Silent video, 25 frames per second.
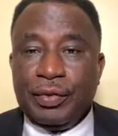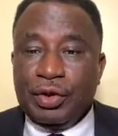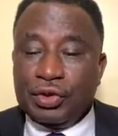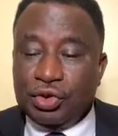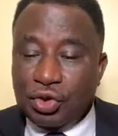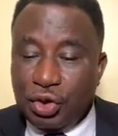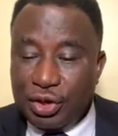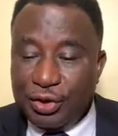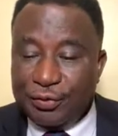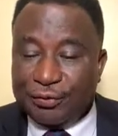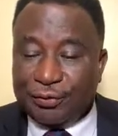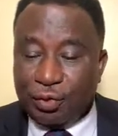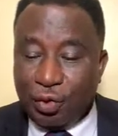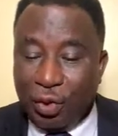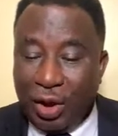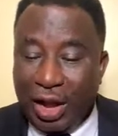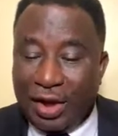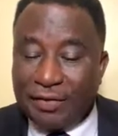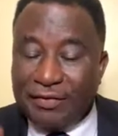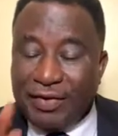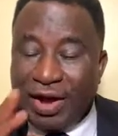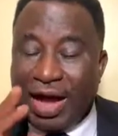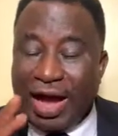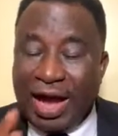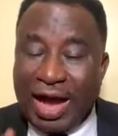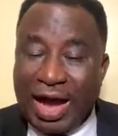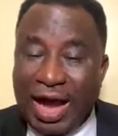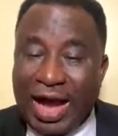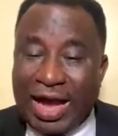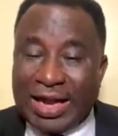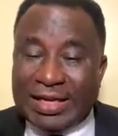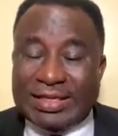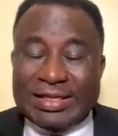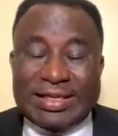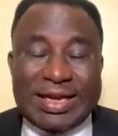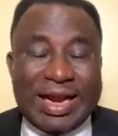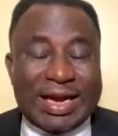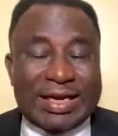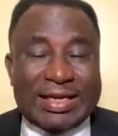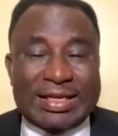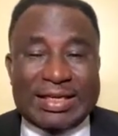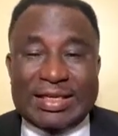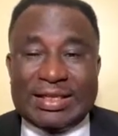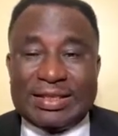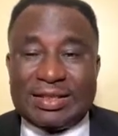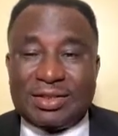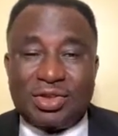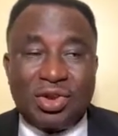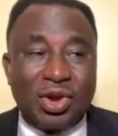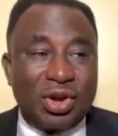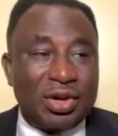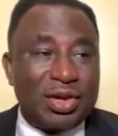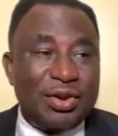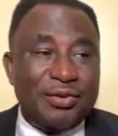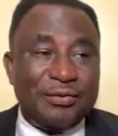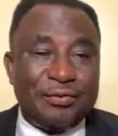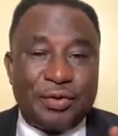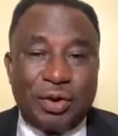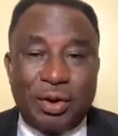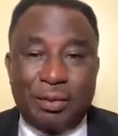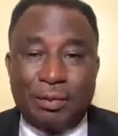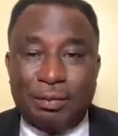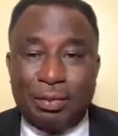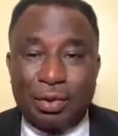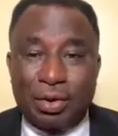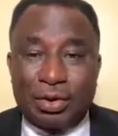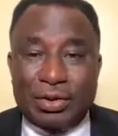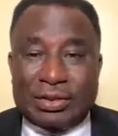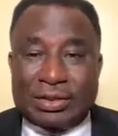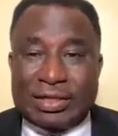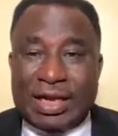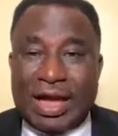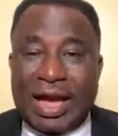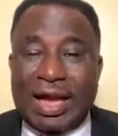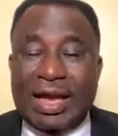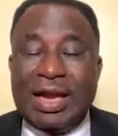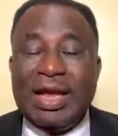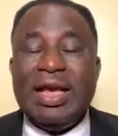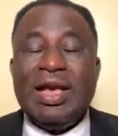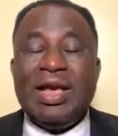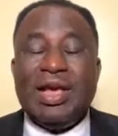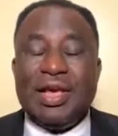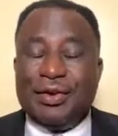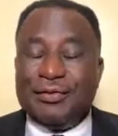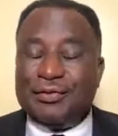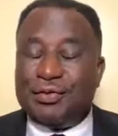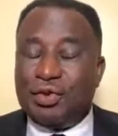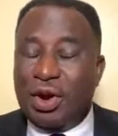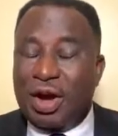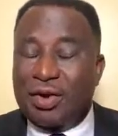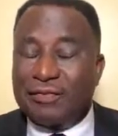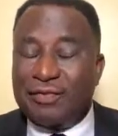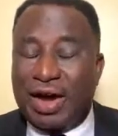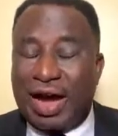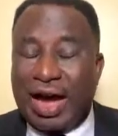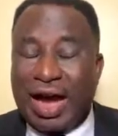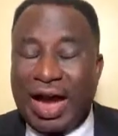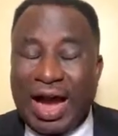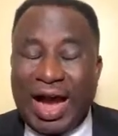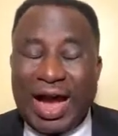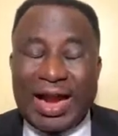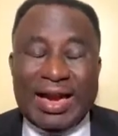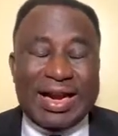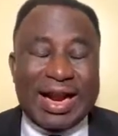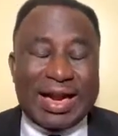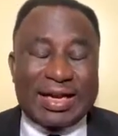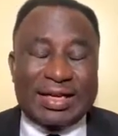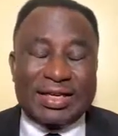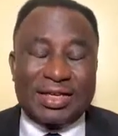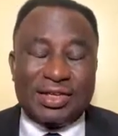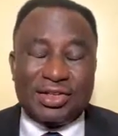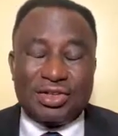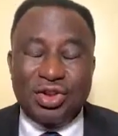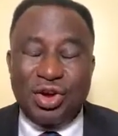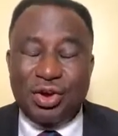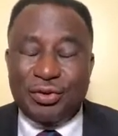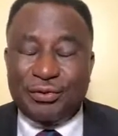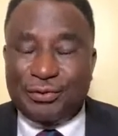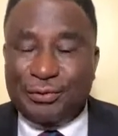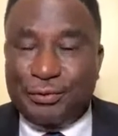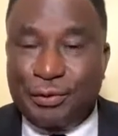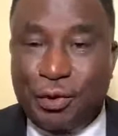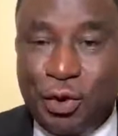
So if you have a heart that is talking from both sides, if you have a heart that is not